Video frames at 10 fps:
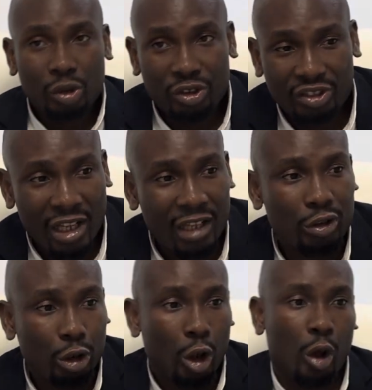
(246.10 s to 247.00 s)
state
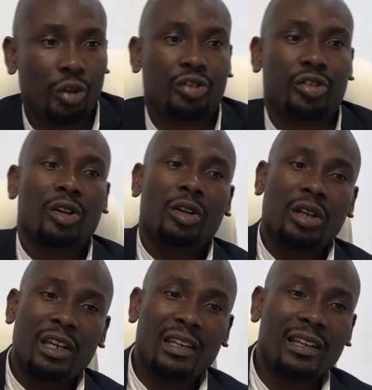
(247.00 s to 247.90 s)
laws
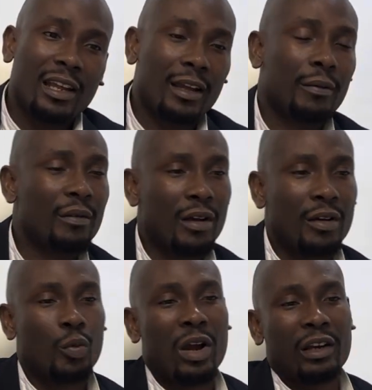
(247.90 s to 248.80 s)
in
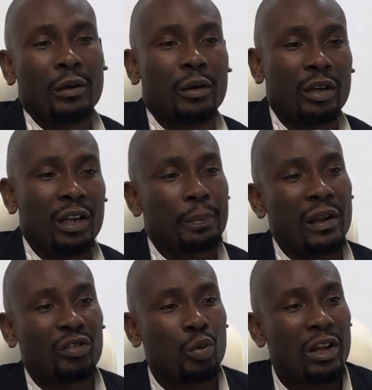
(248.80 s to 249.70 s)
the
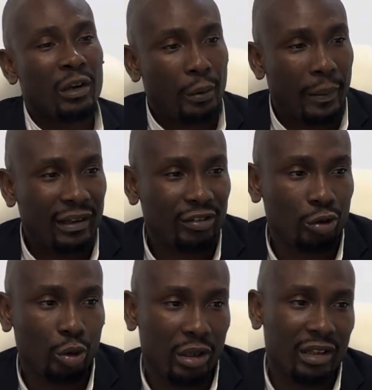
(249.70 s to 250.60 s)
place where the property is
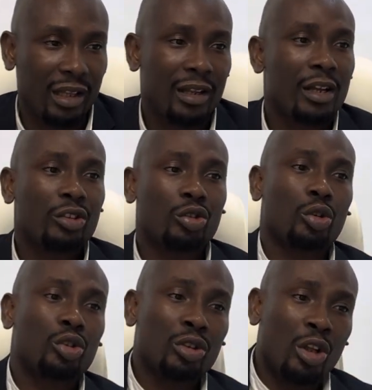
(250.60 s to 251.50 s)
located.
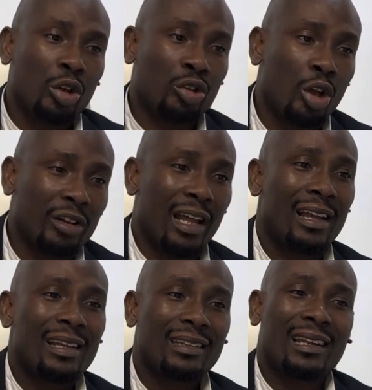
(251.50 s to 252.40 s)
So note
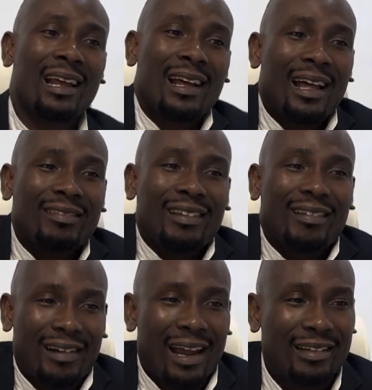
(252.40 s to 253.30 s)
that tenant has the
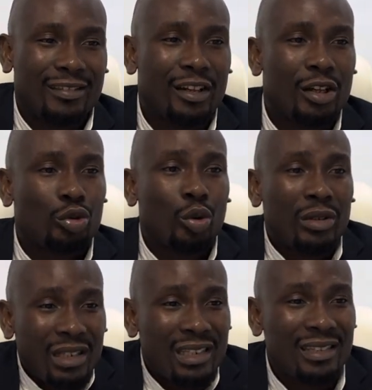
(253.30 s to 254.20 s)
right to
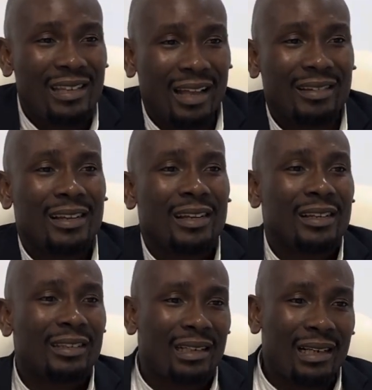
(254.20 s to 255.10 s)
lease that
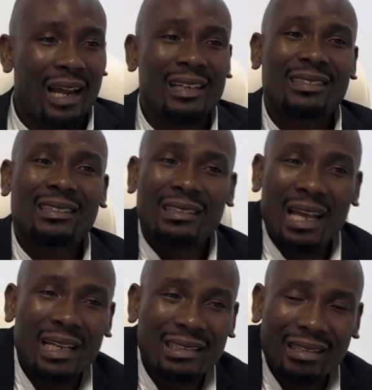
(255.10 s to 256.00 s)
clearly
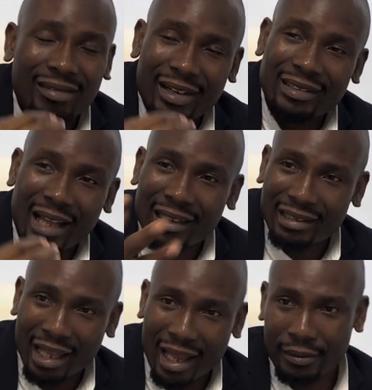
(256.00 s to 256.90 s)
state the rental
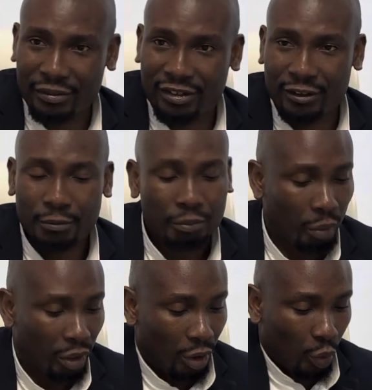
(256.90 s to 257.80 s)
terms,
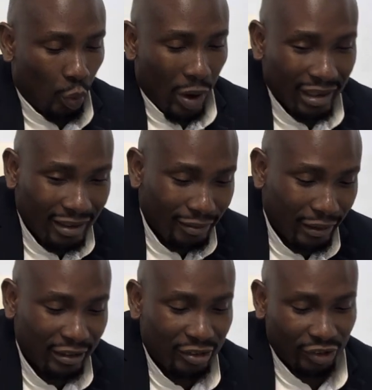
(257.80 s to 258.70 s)
when the
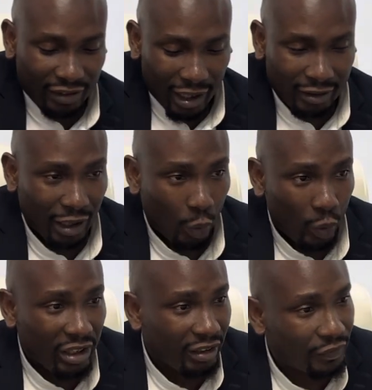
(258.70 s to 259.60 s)
rent is starting and
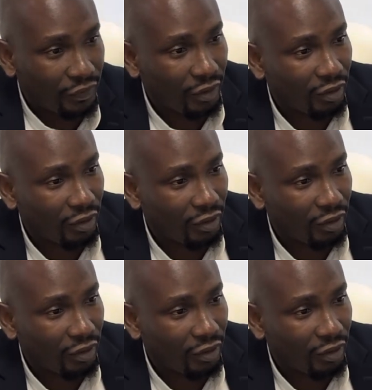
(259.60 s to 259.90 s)
when it's